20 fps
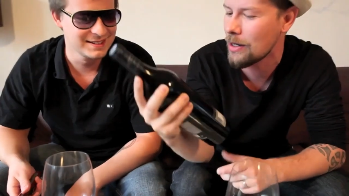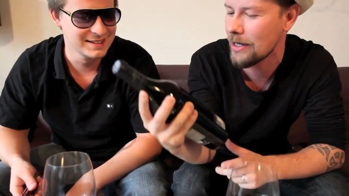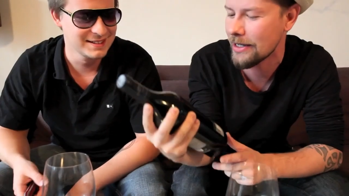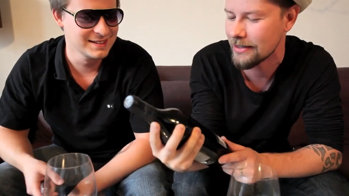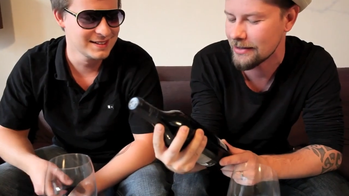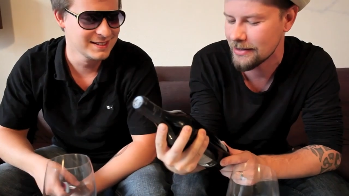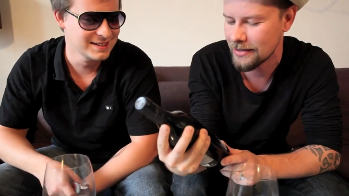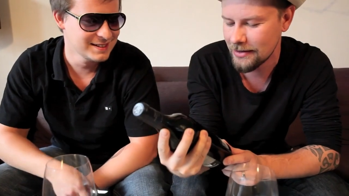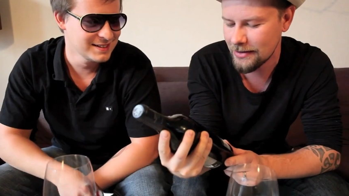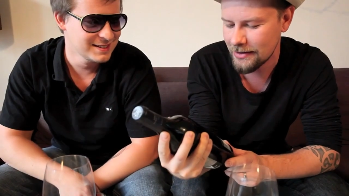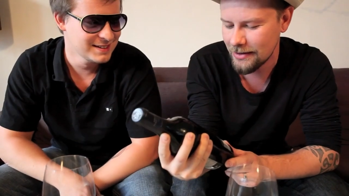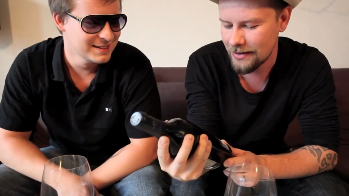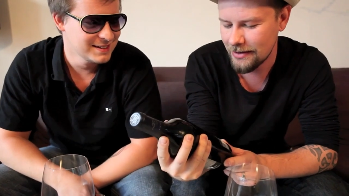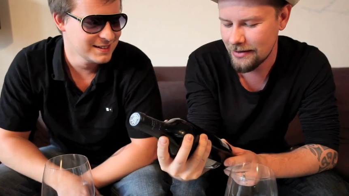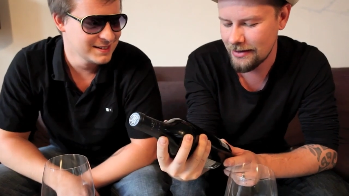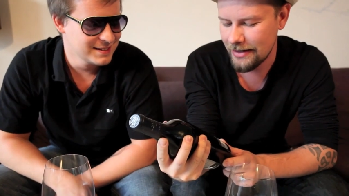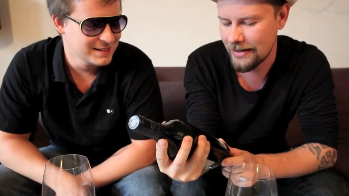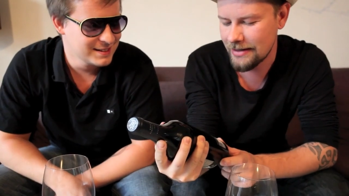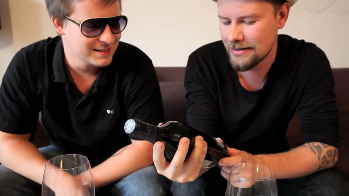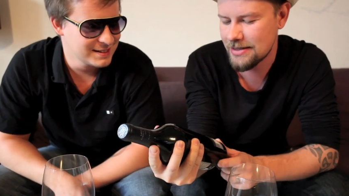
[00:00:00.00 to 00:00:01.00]
Speaker 1: wine.
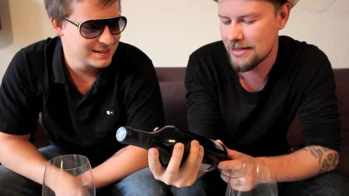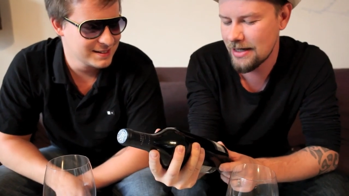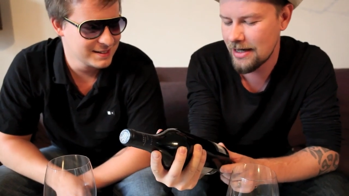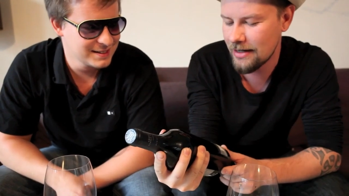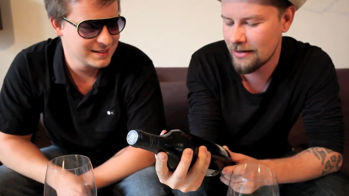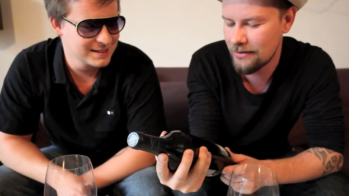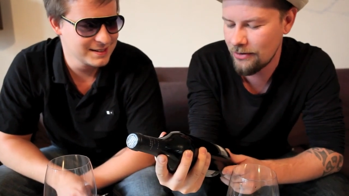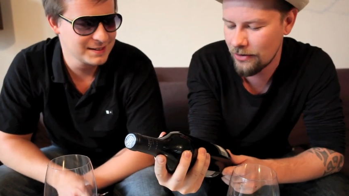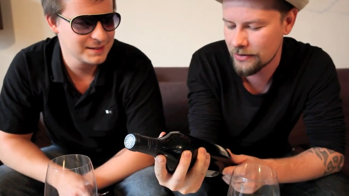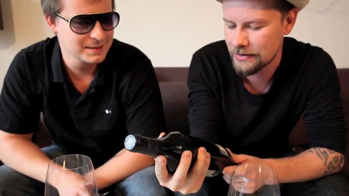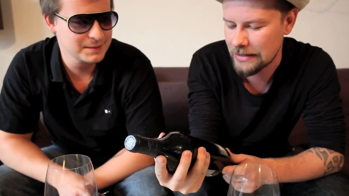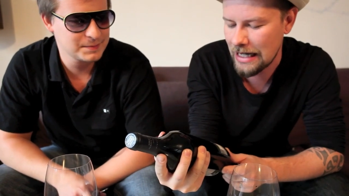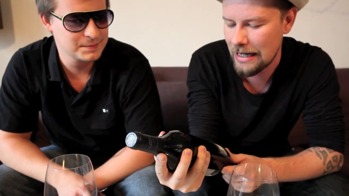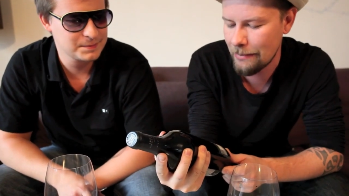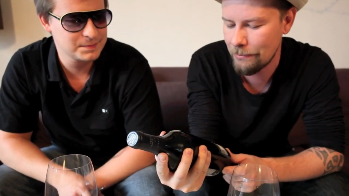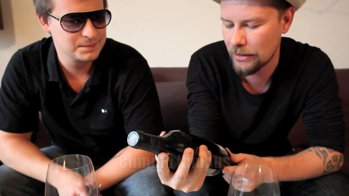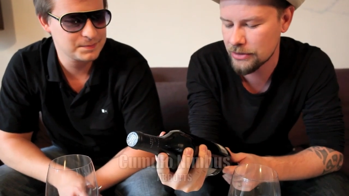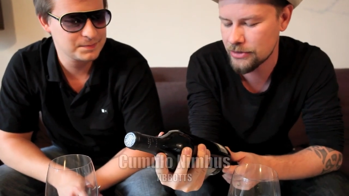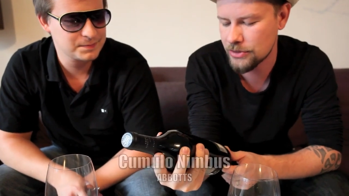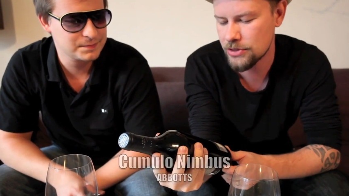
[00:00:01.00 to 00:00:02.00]
It's uh, called
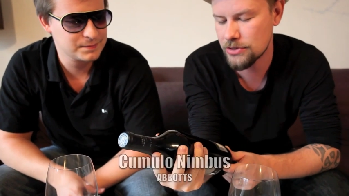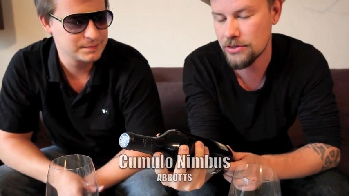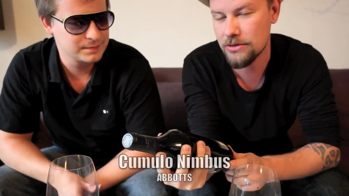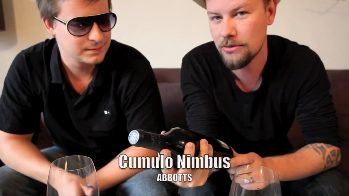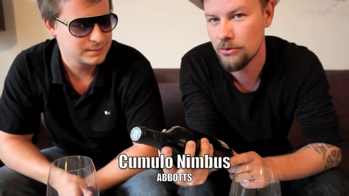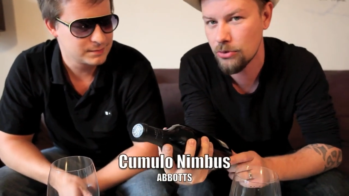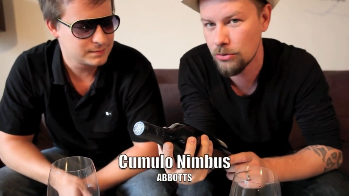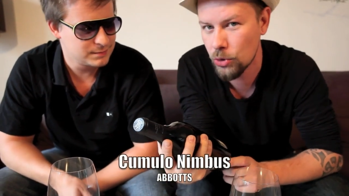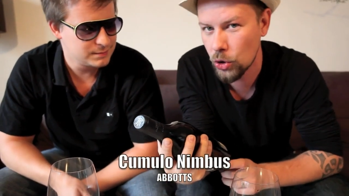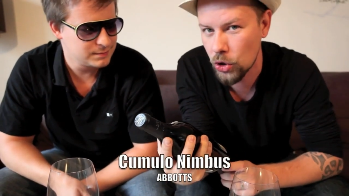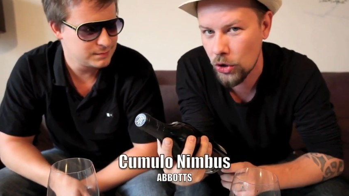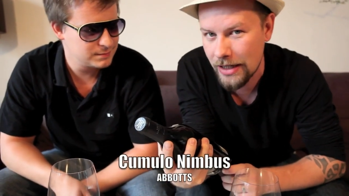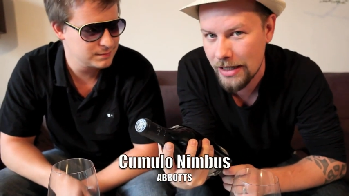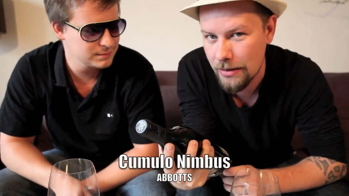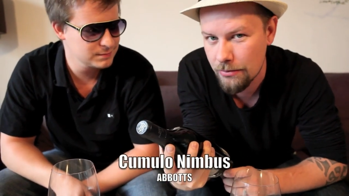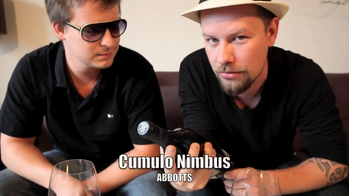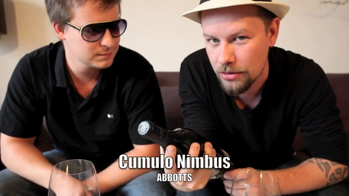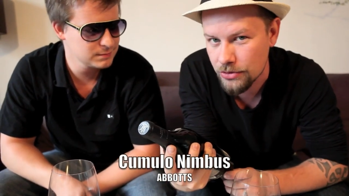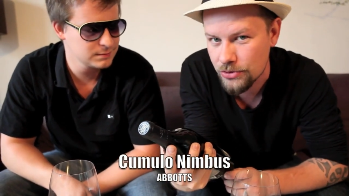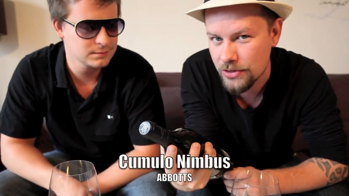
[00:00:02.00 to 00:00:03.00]
Abbots
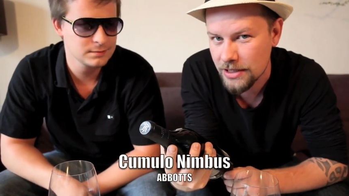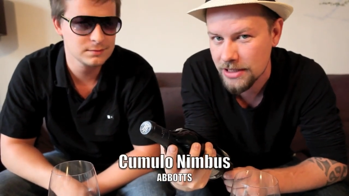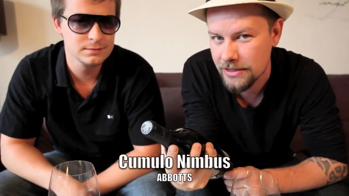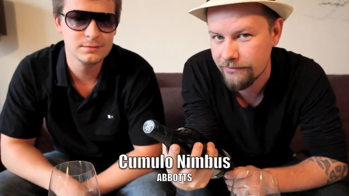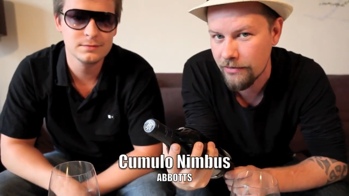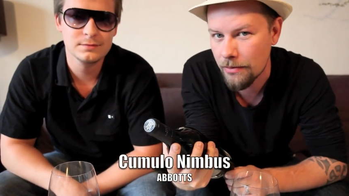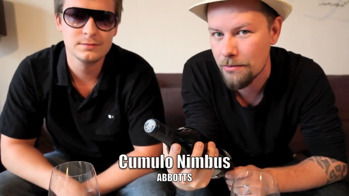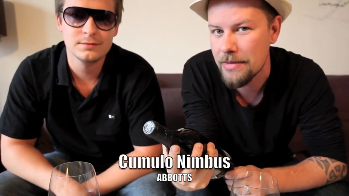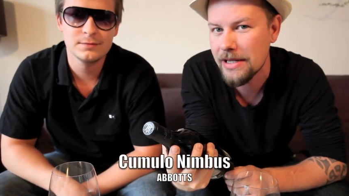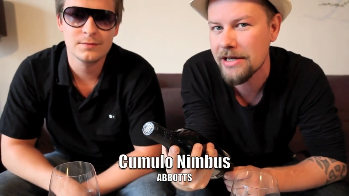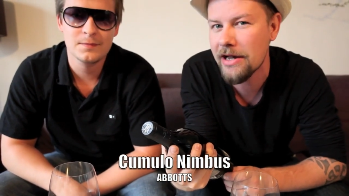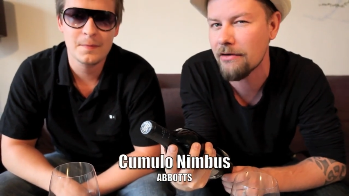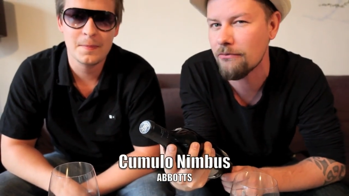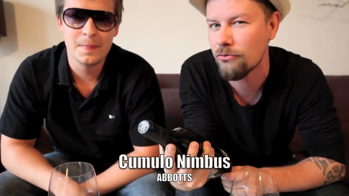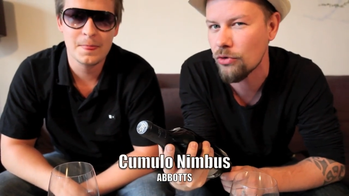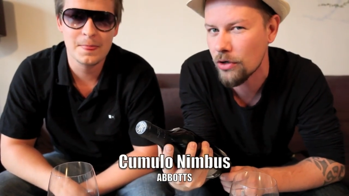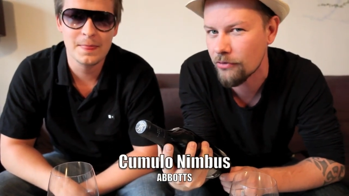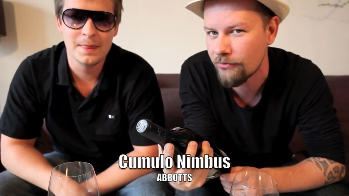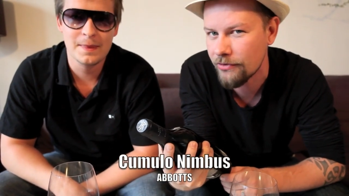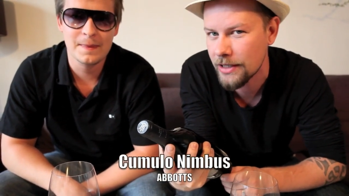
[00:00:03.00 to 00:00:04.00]
Cumulonimbus. It's from
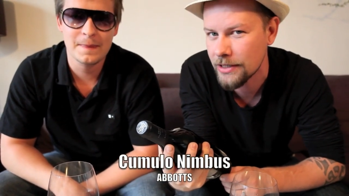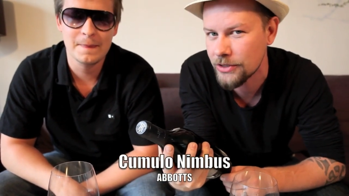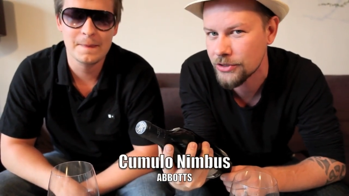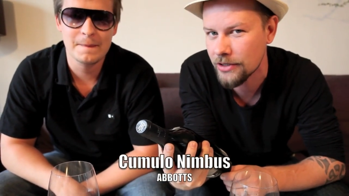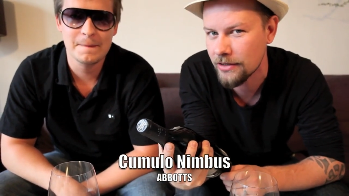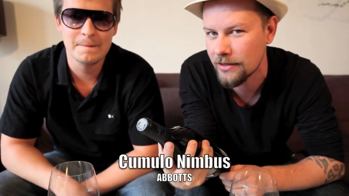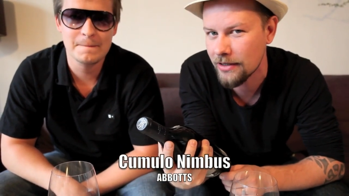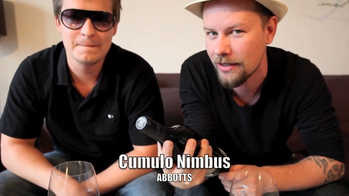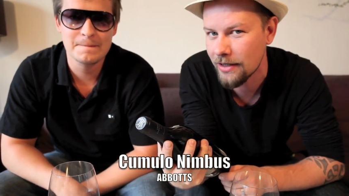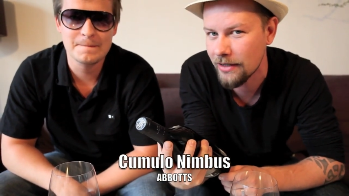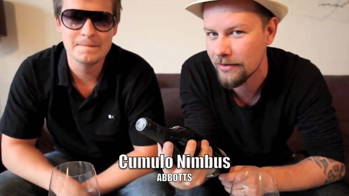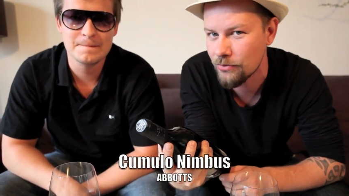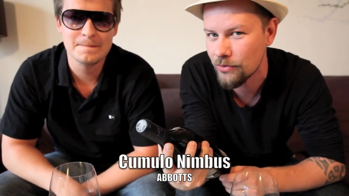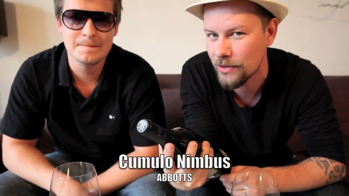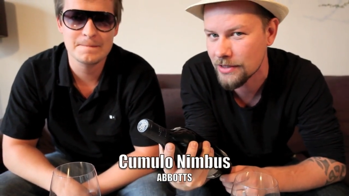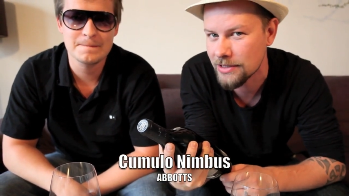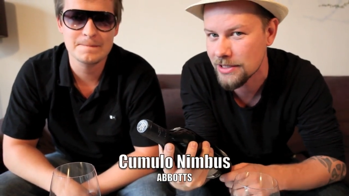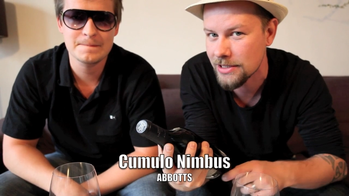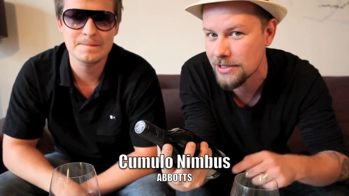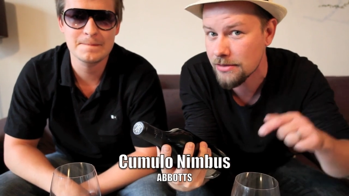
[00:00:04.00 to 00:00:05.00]
Minervois region, uh,
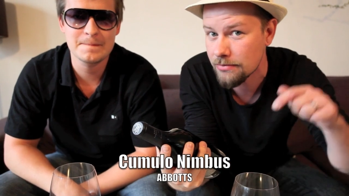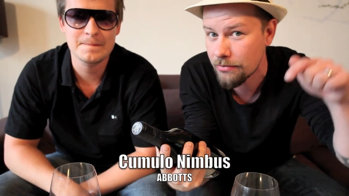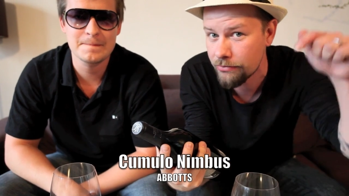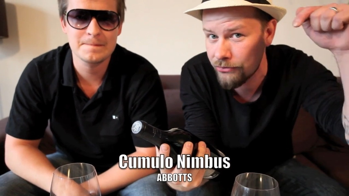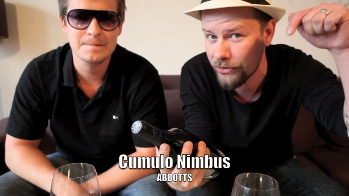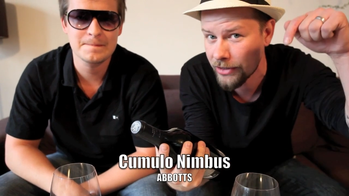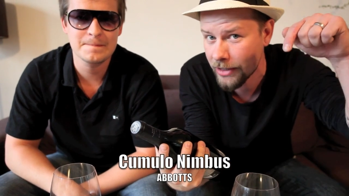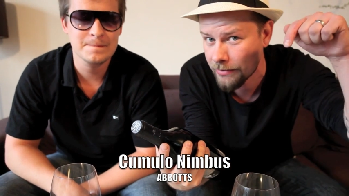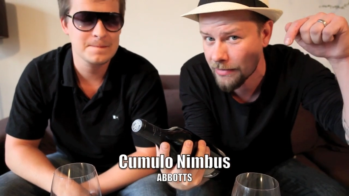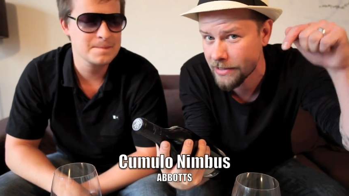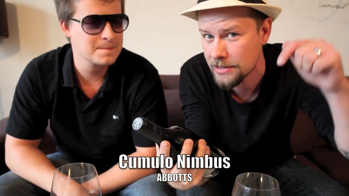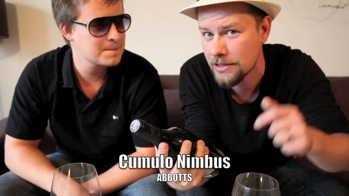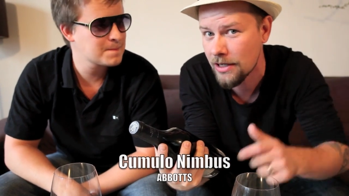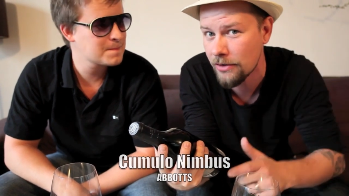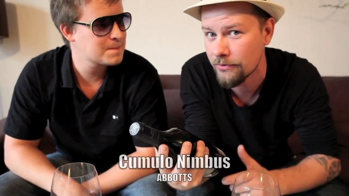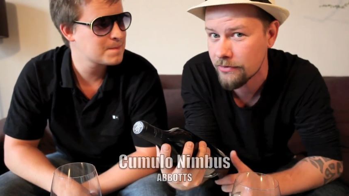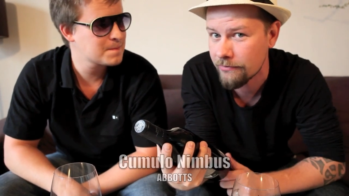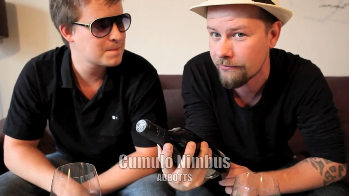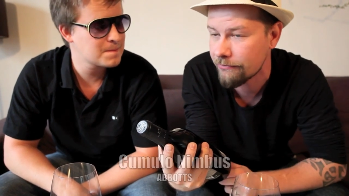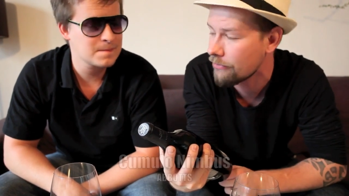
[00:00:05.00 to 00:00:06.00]
which is pretty much
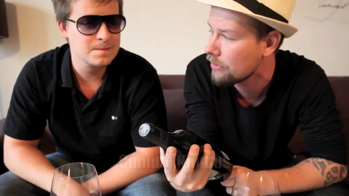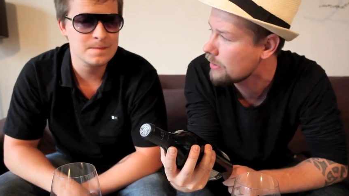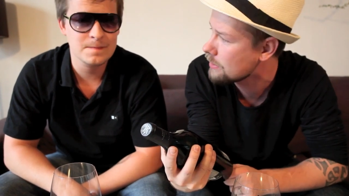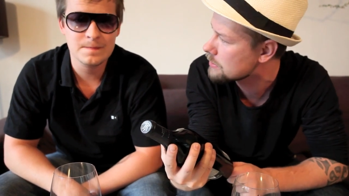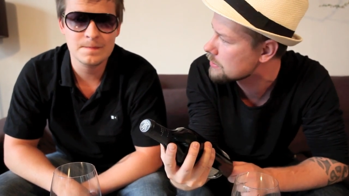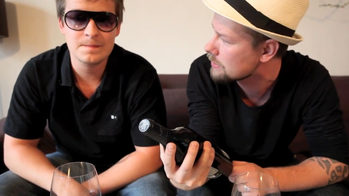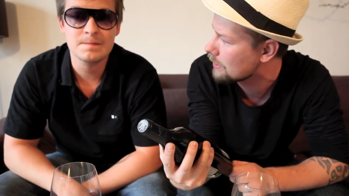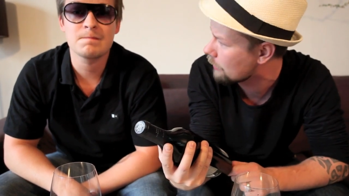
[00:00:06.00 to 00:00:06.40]
southern France,